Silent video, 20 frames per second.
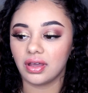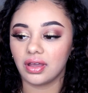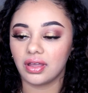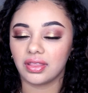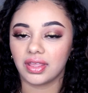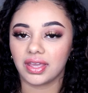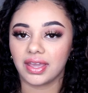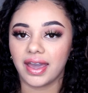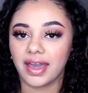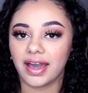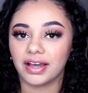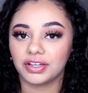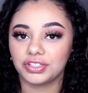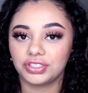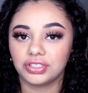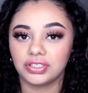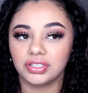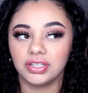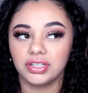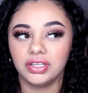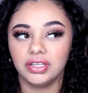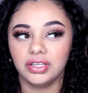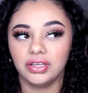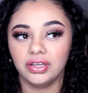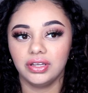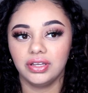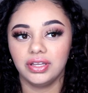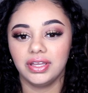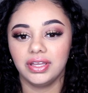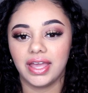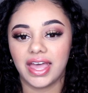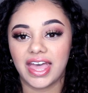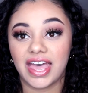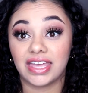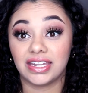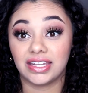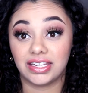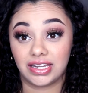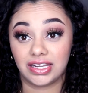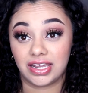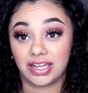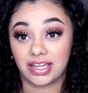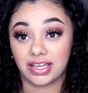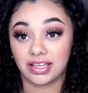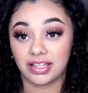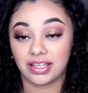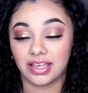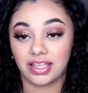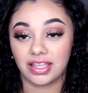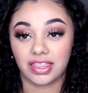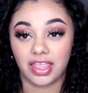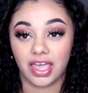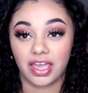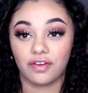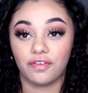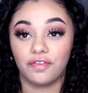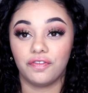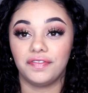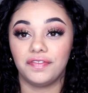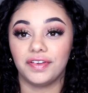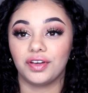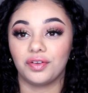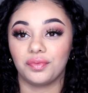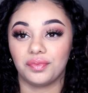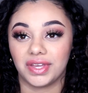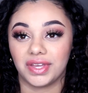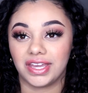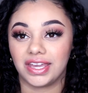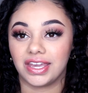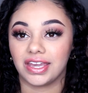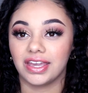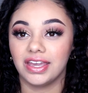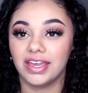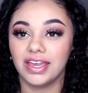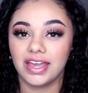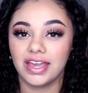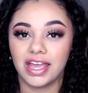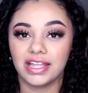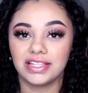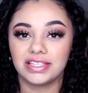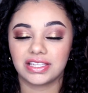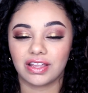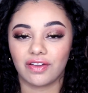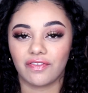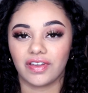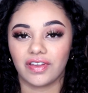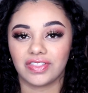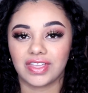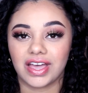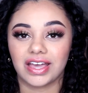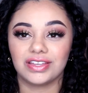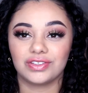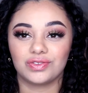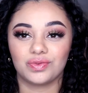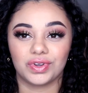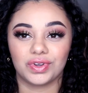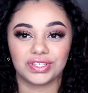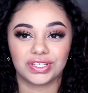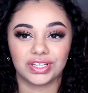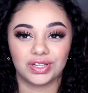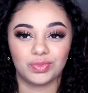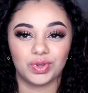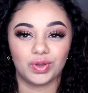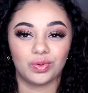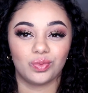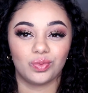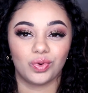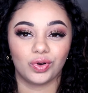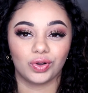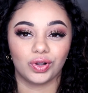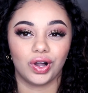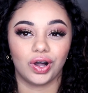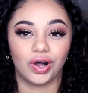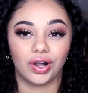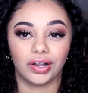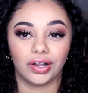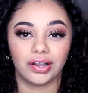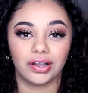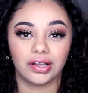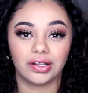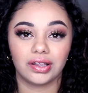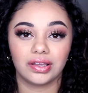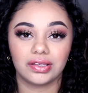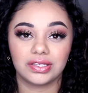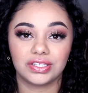And like actually editing and like filming and stuff like that is what's going to be more hard.